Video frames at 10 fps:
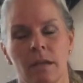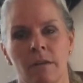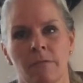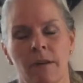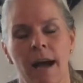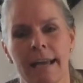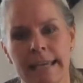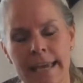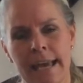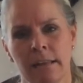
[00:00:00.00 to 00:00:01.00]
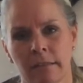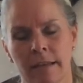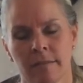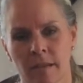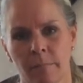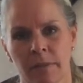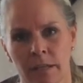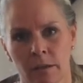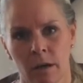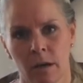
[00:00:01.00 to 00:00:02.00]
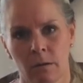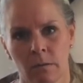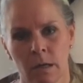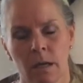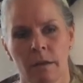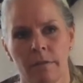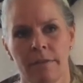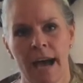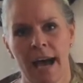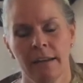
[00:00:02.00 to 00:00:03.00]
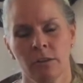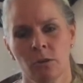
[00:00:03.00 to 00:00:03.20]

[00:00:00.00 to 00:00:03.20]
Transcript: If I can't let something go, that